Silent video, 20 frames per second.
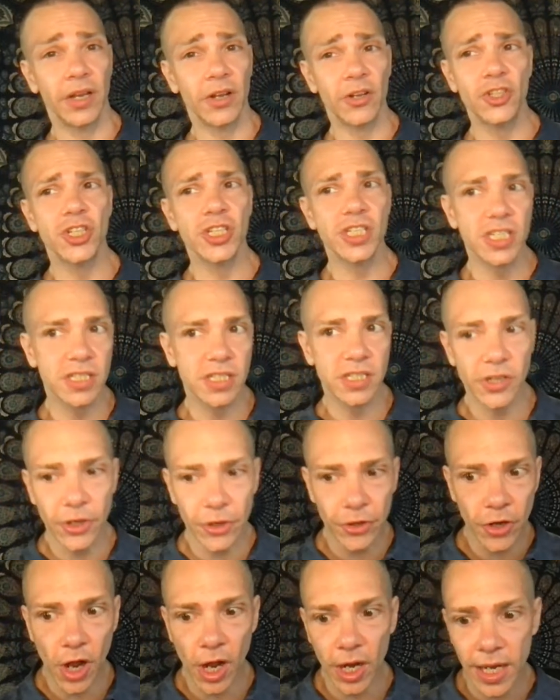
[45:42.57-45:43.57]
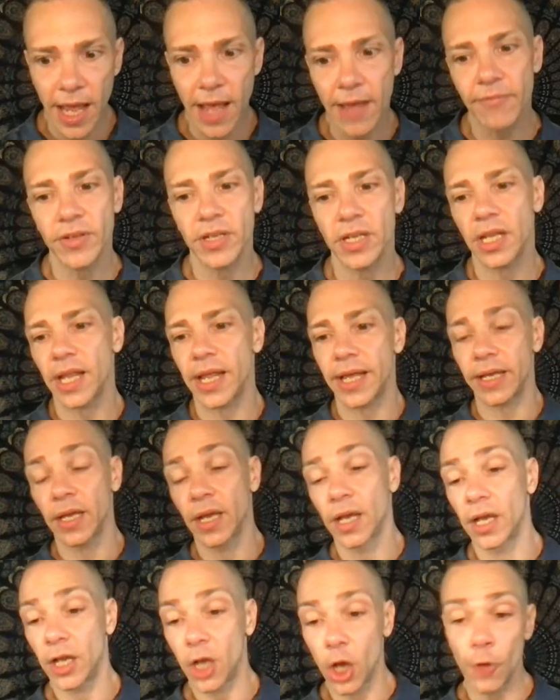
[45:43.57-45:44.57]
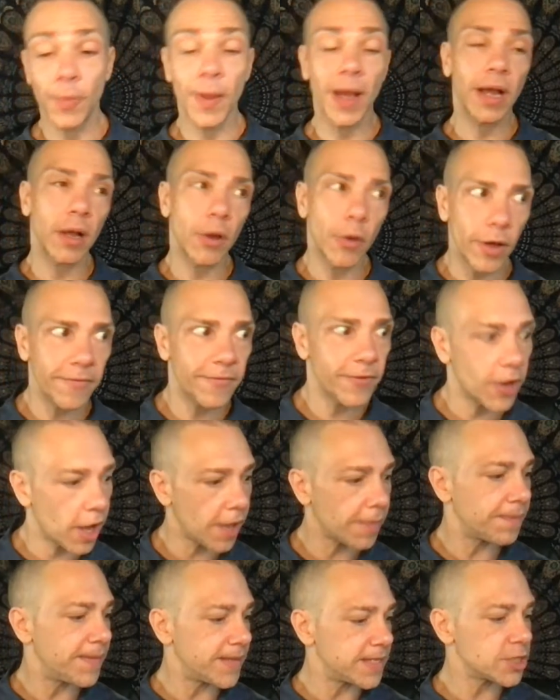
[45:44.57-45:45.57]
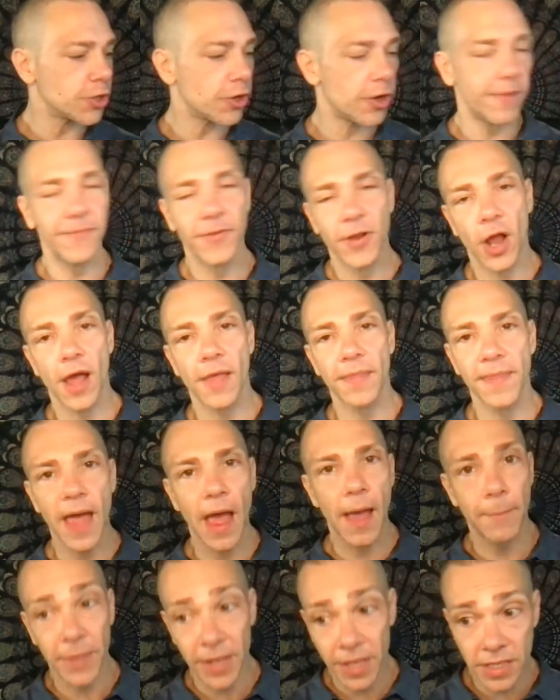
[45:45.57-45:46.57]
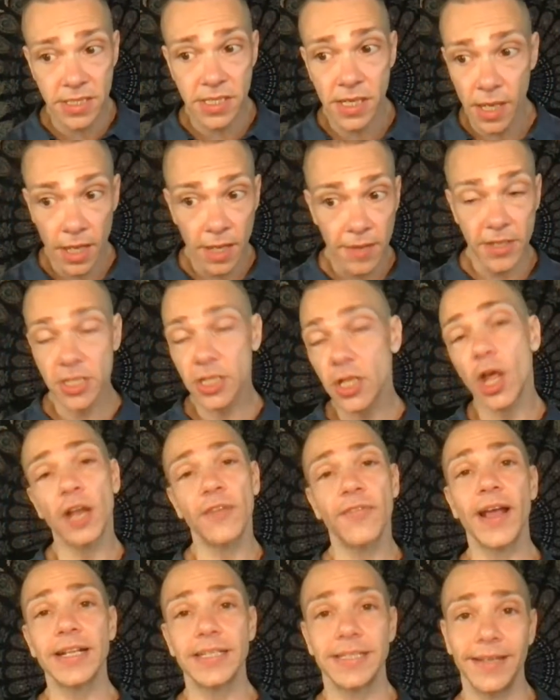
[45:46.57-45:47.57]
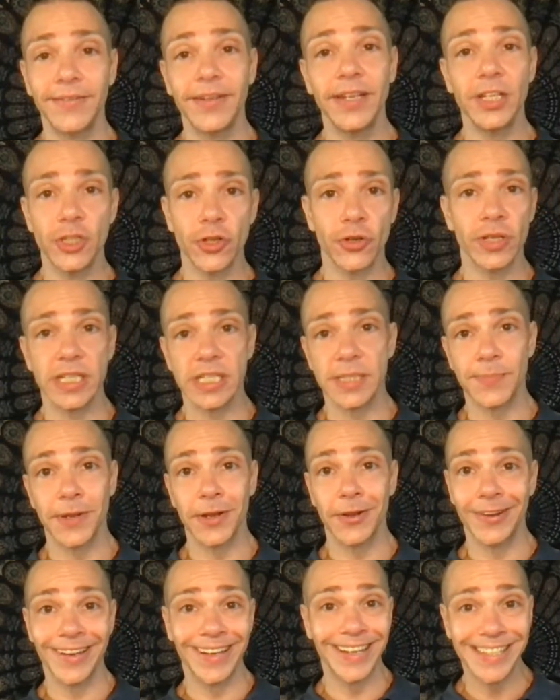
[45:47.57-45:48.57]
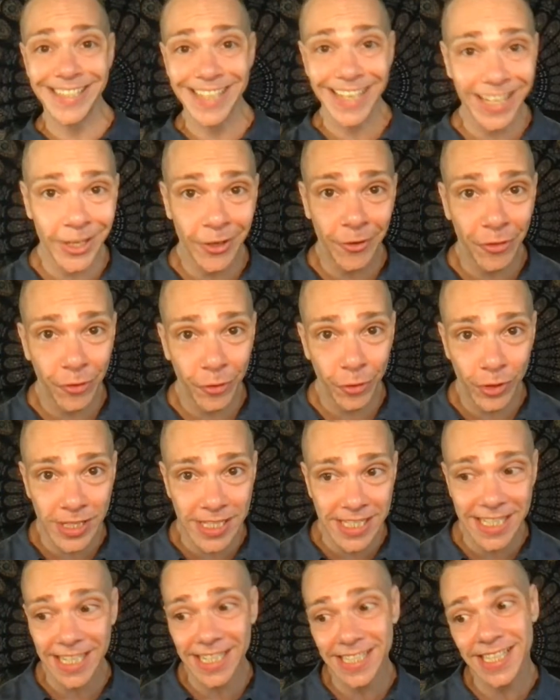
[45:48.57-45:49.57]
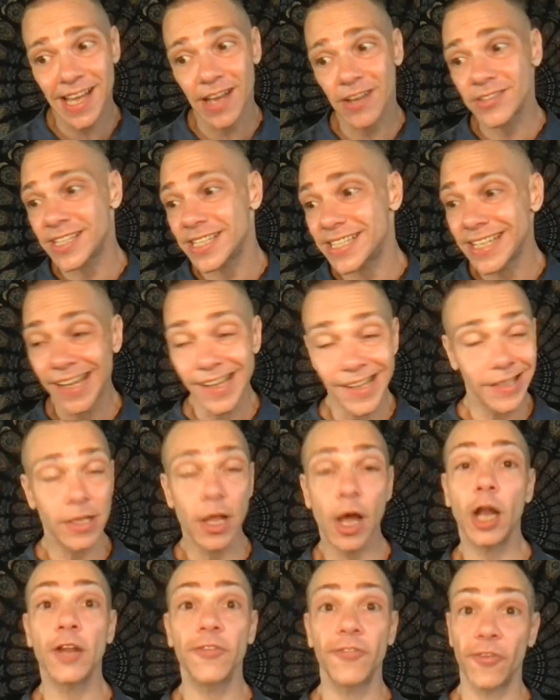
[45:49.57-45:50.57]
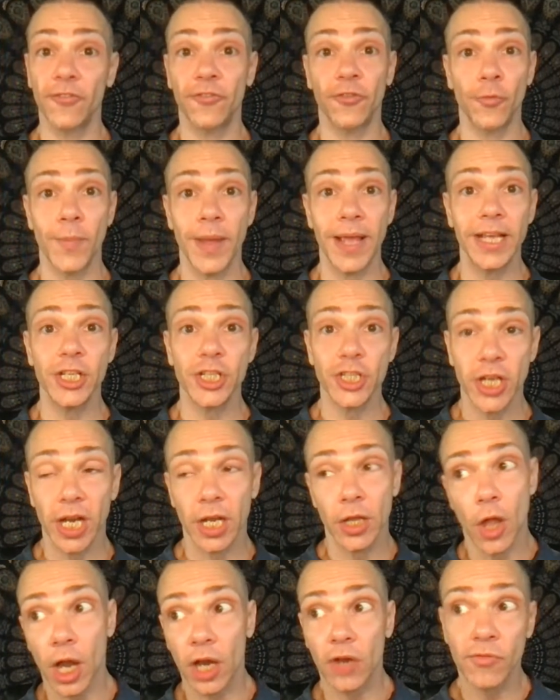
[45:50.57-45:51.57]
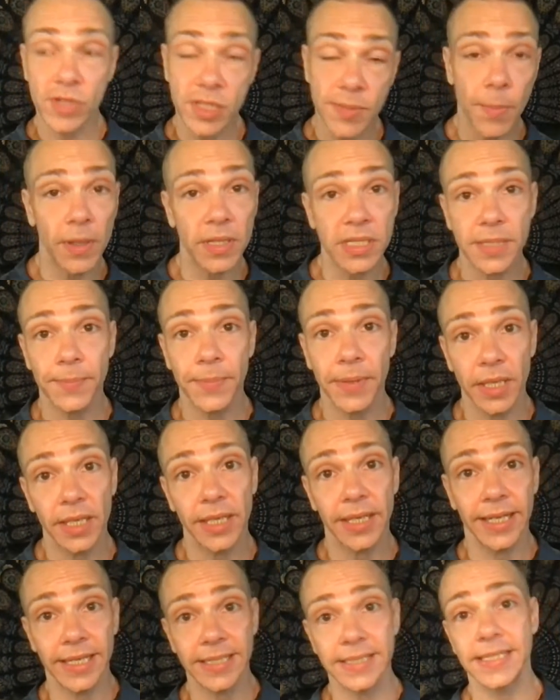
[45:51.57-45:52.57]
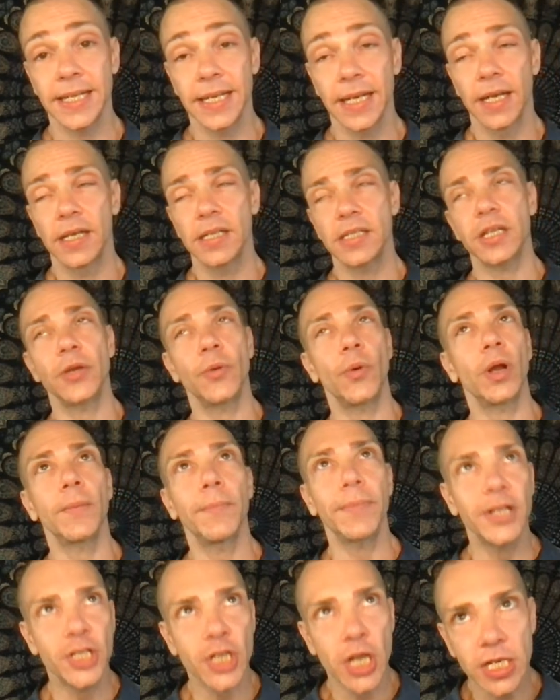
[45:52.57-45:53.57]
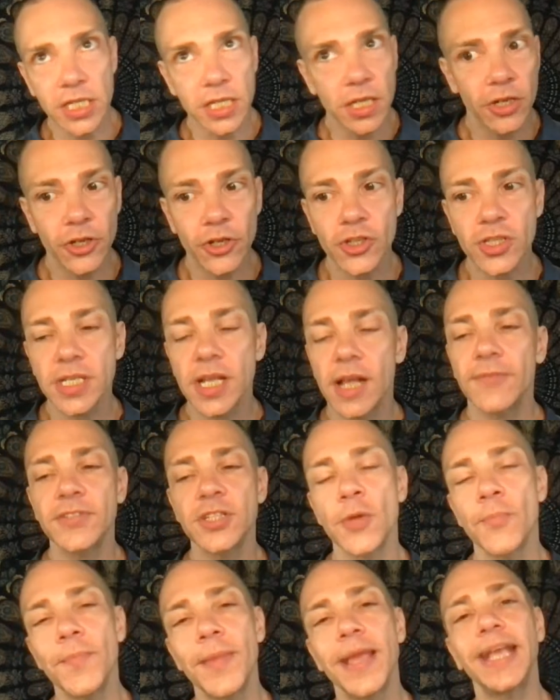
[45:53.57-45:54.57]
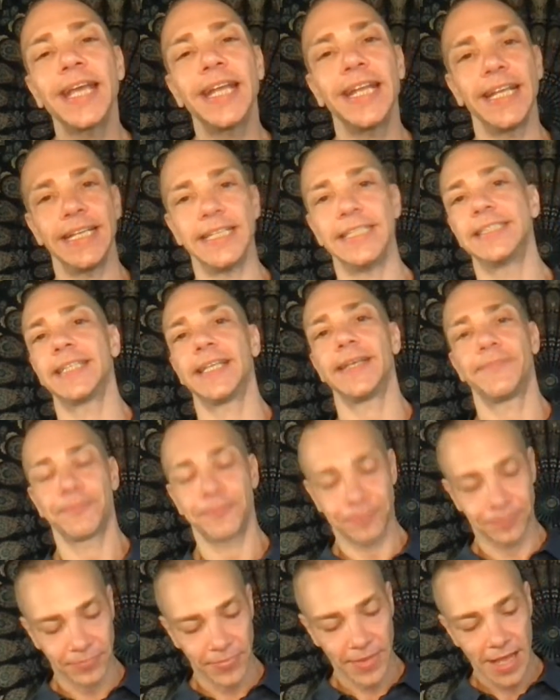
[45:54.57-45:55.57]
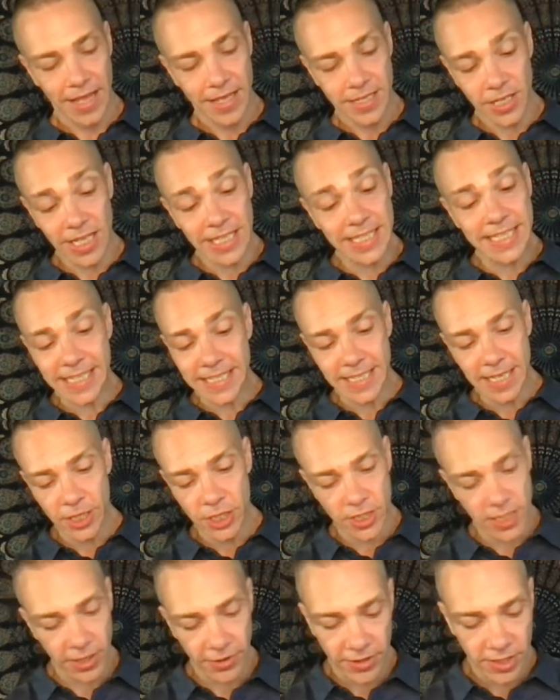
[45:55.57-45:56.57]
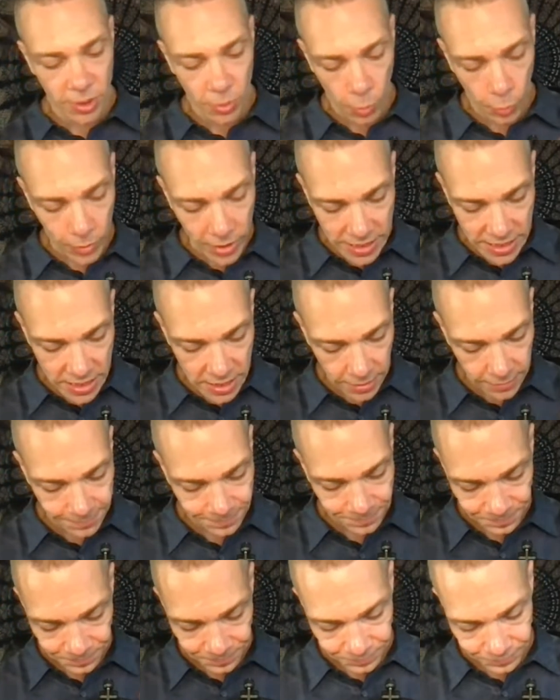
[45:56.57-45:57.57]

just so you're not having to go back, oh, I forgot this or I forgot that, because there's a lot of activity during this period. It's hitting your 3rd and 6th houses, a lot of information, a lot of responsibilities. So you want to be gentle on yourself. So make it easy. So let's see, Sagittarius, what wisdom